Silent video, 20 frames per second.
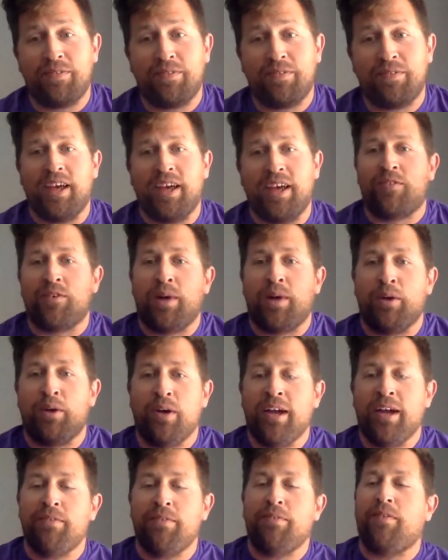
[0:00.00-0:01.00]
and for my
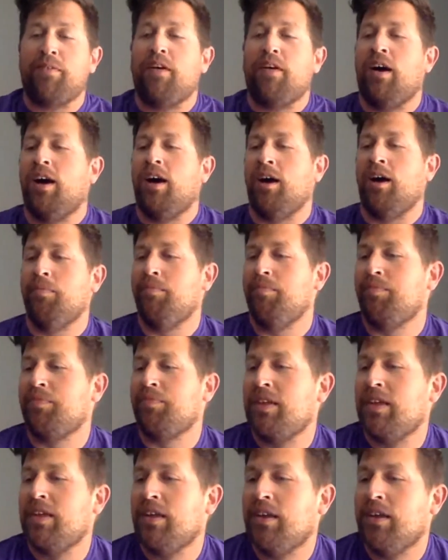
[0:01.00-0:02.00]
wife.
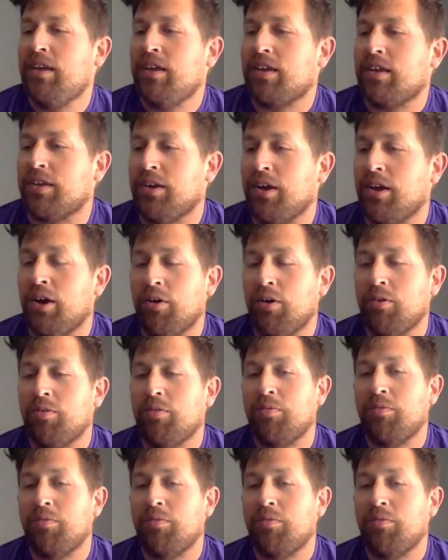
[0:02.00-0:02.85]
You know,